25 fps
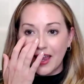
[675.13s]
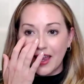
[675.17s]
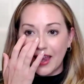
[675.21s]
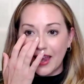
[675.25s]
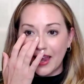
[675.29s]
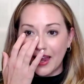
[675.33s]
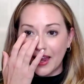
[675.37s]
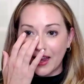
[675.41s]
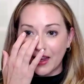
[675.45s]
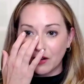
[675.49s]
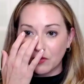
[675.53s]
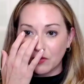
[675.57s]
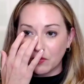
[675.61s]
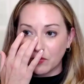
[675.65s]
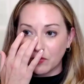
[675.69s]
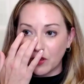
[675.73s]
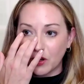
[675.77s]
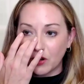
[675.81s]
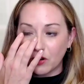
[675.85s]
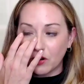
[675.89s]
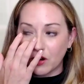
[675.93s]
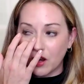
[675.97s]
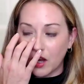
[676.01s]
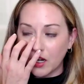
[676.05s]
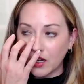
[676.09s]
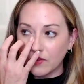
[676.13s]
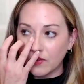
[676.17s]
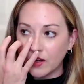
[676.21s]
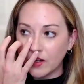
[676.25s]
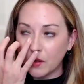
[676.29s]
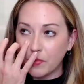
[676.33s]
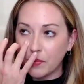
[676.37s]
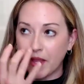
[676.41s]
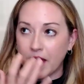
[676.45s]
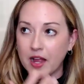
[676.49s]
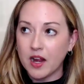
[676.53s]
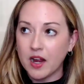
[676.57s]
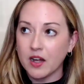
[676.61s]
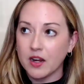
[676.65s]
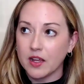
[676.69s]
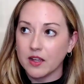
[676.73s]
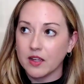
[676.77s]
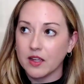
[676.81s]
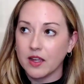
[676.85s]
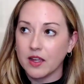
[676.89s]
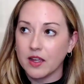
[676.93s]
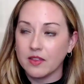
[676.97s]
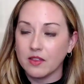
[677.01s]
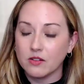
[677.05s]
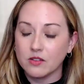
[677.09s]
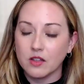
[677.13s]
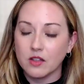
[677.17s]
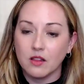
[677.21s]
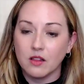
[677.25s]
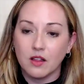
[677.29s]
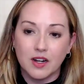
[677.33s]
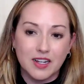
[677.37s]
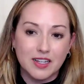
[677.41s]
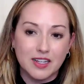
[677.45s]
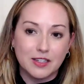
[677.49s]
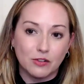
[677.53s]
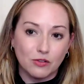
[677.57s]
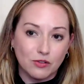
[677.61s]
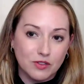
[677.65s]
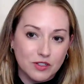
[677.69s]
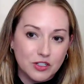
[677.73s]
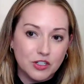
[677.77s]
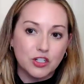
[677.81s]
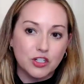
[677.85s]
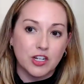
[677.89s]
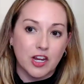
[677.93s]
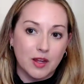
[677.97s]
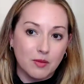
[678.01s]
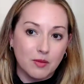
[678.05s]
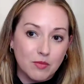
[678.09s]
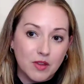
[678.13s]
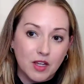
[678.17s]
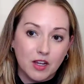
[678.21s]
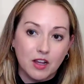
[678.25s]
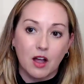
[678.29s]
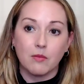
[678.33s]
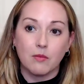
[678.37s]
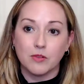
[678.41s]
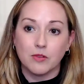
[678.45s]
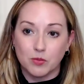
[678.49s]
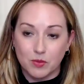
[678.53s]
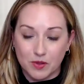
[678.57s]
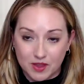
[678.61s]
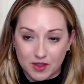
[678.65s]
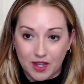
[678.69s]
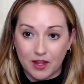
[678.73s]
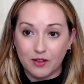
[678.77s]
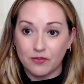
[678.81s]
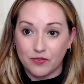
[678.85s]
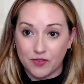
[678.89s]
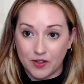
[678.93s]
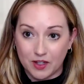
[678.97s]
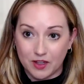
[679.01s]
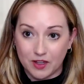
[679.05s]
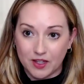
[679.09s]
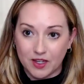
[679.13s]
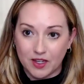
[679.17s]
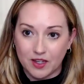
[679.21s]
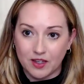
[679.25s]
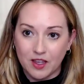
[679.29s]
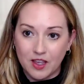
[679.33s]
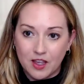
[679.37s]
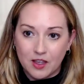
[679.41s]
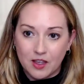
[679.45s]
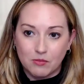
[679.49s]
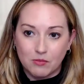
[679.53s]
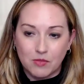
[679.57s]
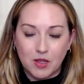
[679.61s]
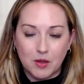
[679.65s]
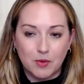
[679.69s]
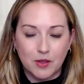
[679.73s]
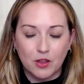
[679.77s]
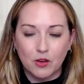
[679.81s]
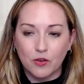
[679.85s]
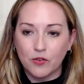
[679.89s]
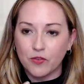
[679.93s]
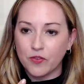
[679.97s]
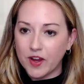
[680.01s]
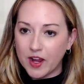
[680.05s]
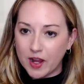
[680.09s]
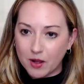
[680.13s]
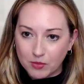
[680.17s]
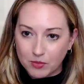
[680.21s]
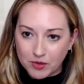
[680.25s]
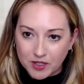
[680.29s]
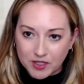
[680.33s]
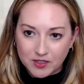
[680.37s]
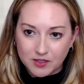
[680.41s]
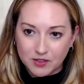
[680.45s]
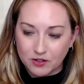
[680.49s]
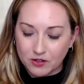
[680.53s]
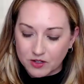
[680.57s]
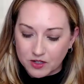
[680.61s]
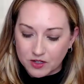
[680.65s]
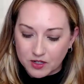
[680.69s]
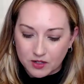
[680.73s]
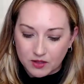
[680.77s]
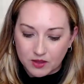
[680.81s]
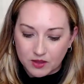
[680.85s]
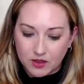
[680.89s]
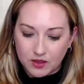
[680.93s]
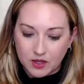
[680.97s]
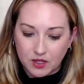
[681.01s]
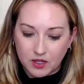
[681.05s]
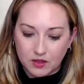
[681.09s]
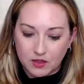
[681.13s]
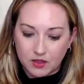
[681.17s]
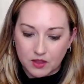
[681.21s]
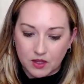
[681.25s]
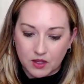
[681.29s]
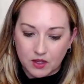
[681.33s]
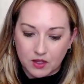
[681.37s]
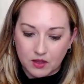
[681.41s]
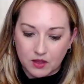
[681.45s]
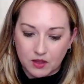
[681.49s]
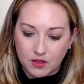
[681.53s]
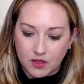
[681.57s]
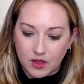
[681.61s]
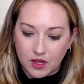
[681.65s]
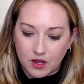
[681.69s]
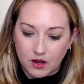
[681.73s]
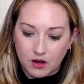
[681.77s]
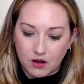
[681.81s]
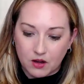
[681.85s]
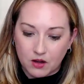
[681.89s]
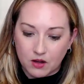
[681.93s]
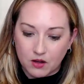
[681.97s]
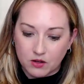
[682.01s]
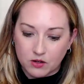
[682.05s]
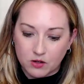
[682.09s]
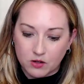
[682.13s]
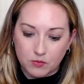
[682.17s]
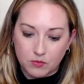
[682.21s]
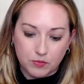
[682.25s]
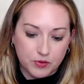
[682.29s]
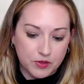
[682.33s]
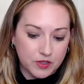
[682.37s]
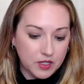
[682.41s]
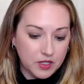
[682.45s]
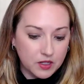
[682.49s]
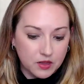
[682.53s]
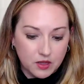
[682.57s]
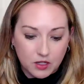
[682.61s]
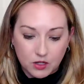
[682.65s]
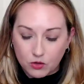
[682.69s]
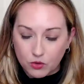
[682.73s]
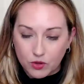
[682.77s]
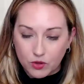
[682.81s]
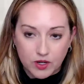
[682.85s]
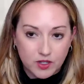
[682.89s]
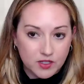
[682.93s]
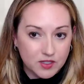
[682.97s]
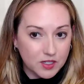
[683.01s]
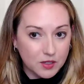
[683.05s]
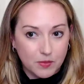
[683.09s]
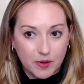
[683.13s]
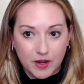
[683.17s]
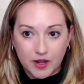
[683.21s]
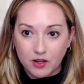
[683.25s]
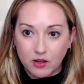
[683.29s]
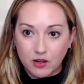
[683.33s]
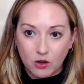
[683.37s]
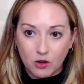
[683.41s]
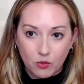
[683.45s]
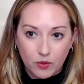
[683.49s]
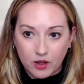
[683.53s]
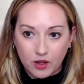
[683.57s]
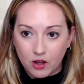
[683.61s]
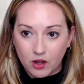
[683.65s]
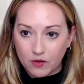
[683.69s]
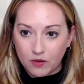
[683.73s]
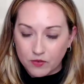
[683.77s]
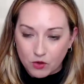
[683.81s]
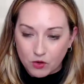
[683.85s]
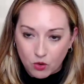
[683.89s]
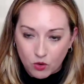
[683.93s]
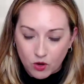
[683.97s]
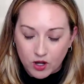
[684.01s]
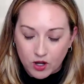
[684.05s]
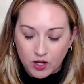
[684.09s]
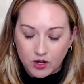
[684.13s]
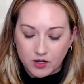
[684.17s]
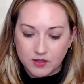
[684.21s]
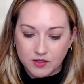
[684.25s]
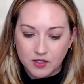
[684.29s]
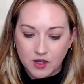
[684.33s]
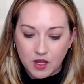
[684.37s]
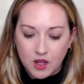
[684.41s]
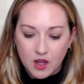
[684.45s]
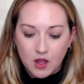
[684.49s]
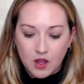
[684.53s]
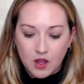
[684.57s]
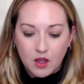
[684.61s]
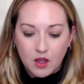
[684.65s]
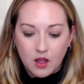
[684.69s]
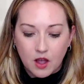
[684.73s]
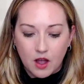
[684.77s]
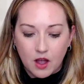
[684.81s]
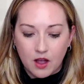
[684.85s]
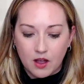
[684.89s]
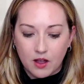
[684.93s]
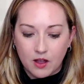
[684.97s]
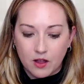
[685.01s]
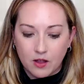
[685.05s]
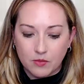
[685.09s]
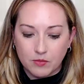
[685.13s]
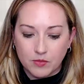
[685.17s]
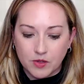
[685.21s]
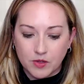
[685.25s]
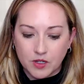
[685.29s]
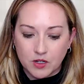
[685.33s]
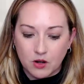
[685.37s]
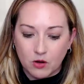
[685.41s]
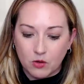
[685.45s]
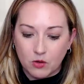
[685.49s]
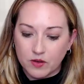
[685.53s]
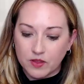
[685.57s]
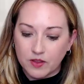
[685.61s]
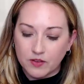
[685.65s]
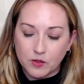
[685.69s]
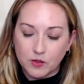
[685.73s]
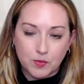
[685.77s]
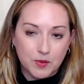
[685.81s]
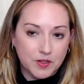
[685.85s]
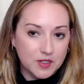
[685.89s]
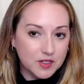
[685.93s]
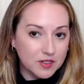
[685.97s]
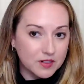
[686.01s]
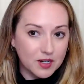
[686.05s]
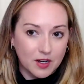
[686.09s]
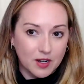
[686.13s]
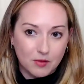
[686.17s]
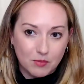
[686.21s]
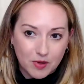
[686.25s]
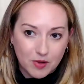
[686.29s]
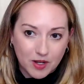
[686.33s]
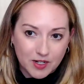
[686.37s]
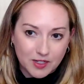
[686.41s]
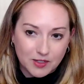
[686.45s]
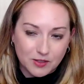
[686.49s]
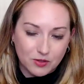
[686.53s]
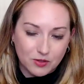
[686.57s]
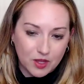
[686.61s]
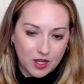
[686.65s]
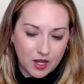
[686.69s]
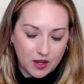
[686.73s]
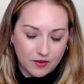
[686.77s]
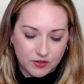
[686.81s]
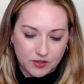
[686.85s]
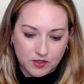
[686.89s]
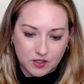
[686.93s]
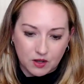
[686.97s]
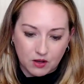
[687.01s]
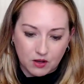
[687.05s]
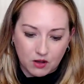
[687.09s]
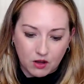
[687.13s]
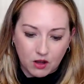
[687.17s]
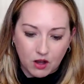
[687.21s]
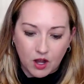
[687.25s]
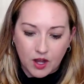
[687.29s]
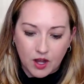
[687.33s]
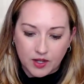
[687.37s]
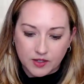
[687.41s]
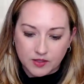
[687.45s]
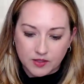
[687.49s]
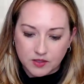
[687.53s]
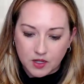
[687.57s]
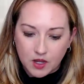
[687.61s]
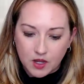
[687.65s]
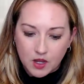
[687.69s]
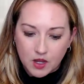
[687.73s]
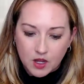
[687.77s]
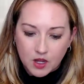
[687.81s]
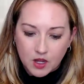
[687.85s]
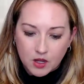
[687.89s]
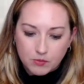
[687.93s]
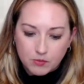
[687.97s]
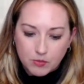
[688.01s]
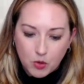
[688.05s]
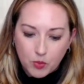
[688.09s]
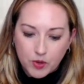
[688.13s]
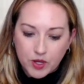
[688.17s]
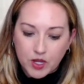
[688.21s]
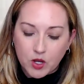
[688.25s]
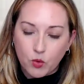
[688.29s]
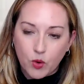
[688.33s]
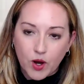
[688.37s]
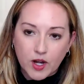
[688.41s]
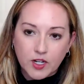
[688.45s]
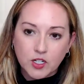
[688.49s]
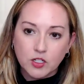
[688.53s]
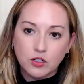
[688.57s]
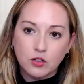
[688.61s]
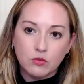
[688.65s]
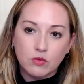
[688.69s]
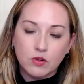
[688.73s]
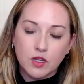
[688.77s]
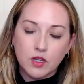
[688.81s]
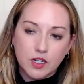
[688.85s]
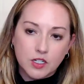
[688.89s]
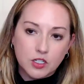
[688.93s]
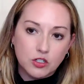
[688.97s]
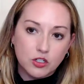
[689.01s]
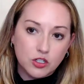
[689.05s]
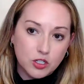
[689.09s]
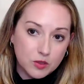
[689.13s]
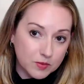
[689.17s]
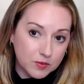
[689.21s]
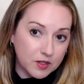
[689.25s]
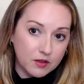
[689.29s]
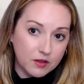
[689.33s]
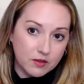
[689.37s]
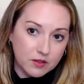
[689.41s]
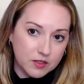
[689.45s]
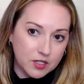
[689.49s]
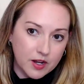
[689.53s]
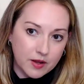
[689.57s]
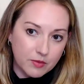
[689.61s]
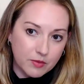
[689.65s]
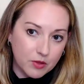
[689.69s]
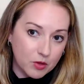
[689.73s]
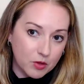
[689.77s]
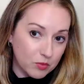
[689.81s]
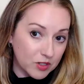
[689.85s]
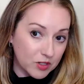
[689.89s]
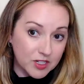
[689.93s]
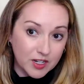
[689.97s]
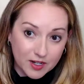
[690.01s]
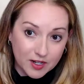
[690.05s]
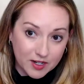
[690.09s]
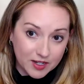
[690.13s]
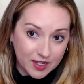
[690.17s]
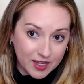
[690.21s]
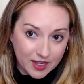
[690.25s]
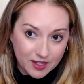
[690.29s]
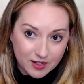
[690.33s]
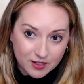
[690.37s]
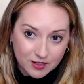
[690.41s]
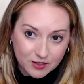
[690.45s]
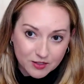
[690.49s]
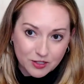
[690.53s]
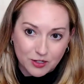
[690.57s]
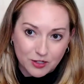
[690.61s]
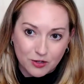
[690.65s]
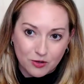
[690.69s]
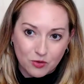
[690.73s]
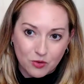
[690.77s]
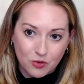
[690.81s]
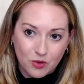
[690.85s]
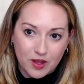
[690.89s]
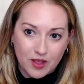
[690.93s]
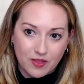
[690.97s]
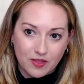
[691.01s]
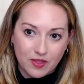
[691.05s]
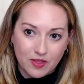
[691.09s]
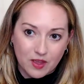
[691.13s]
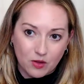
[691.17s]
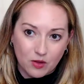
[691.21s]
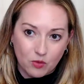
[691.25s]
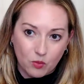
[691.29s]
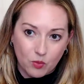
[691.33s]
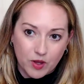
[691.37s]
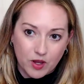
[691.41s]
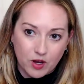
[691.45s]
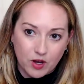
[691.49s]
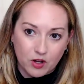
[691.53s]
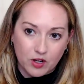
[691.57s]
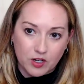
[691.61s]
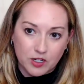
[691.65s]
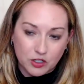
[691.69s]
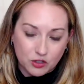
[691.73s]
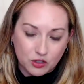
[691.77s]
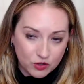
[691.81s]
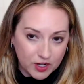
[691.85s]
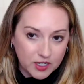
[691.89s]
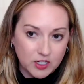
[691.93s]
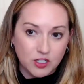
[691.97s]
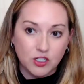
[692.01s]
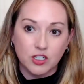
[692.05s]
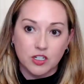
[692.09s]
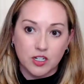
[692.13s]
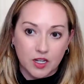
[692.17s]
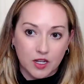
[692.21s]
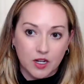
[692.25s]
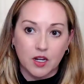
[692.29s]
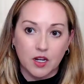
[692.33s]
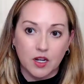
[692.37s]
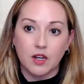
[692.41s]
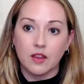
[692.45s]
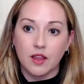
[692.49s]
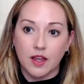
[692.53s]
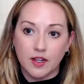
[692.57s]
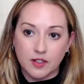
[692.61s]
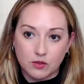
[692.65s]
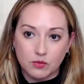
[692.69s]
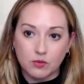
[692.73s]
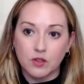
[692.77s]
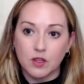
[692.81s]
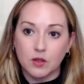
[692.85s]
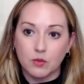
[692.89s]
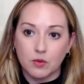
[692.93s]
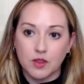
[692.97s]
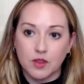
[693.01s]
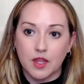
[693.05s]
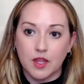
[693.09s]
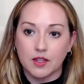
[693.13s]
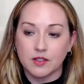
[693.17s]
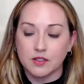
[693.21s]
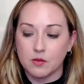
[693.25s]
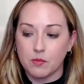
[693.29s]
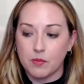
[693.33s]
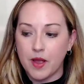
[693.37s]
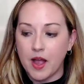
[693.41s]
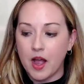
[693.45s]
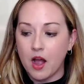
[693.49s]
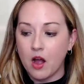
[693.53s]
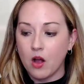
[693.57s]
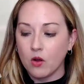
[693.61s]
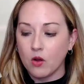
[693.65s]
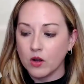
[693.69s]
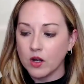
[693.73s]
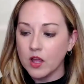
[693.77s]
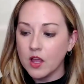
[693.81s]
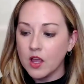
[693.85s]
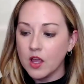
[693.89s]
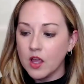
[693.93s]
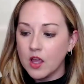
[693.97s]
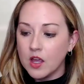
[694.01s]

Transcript: And they're kind of in a panic. And there's a lot of guilt and shame that comes with that feeling. Maybe their families are going to think that they are completely crazy by going off course, or they spent a ton of money, so they have sunk costs. But we question relationships all the time that we're dedicated to and that we are entrenched in. And that's really what that's about.